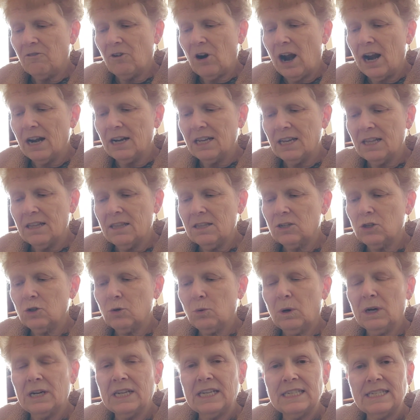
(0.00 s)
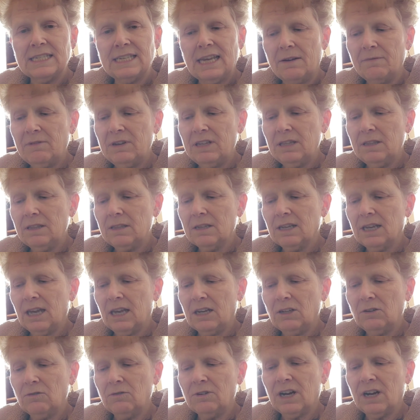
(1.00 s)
Friday the 27th, again,